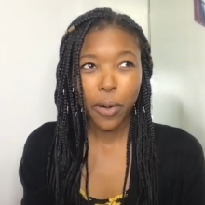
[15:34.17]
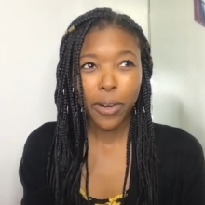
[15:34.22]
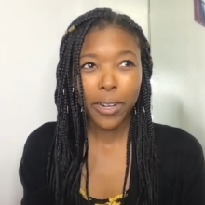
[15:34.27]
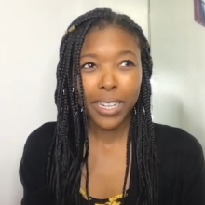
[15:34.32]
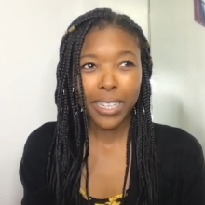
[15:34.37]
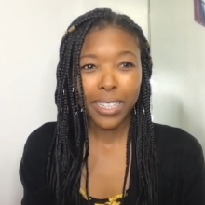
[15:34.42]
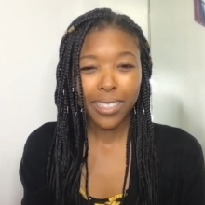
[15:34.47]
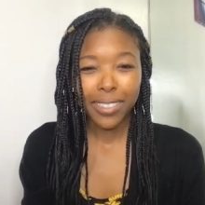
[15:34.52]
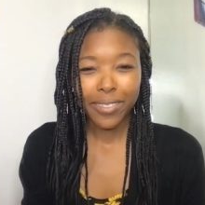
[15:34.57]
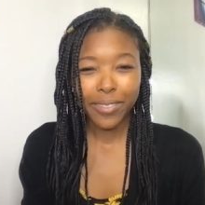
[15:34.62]

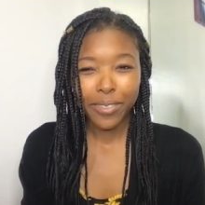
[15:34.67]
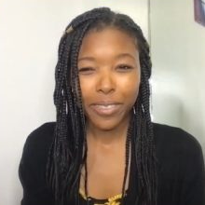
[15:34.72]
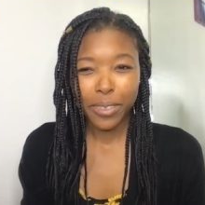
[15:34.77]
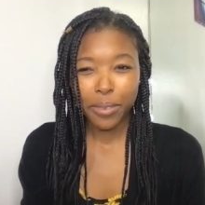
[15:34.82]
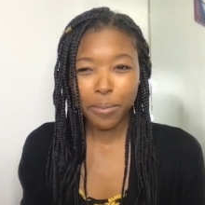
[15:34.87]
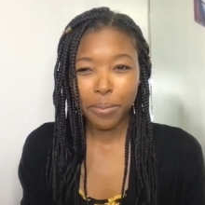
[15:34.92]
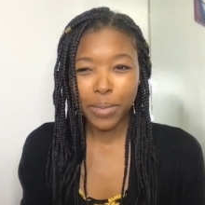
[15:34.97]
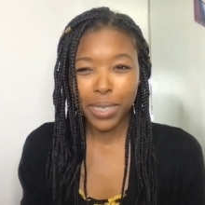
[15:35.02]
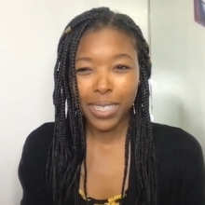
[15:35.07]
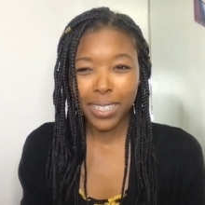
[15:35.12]
Rory,
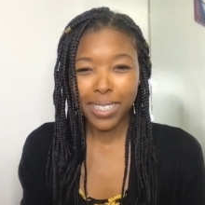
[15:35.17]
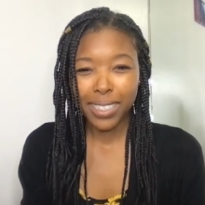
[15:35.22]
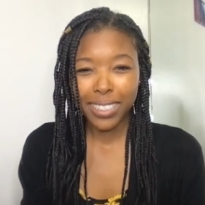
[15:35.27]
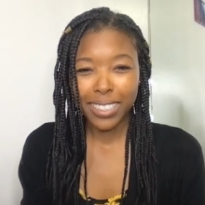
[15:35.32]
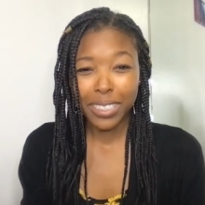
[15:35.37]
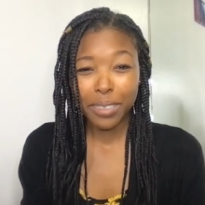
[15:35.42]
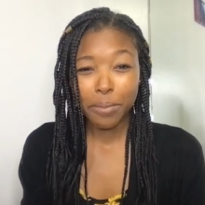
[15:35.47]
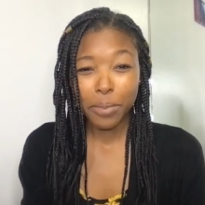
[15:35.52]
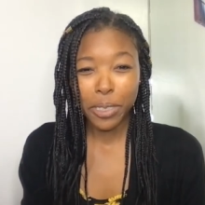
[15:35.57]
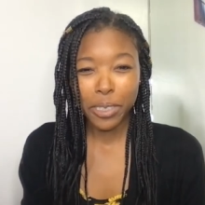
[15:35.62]
from Rory uh,
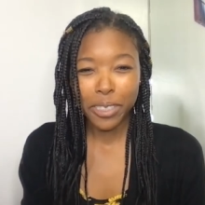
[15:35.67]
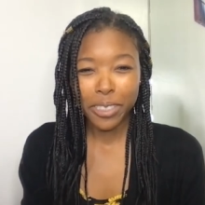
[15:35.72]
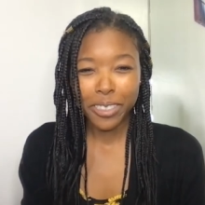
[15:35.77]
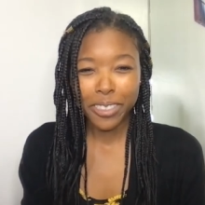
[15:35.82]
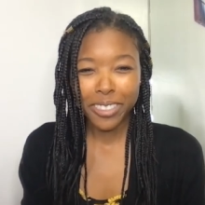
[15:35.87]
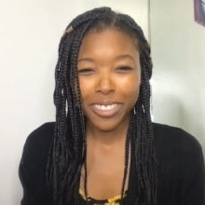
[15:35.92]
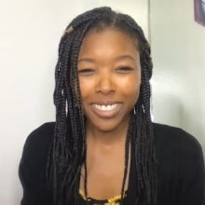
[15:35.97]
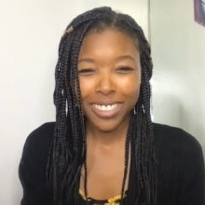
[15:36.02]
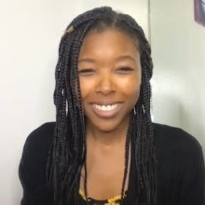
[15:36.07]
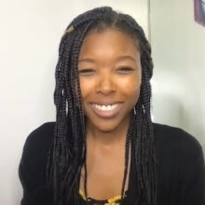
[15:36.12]
from Gilmore
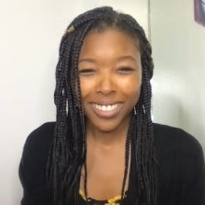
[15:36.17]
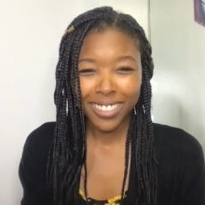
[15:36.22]
Girls.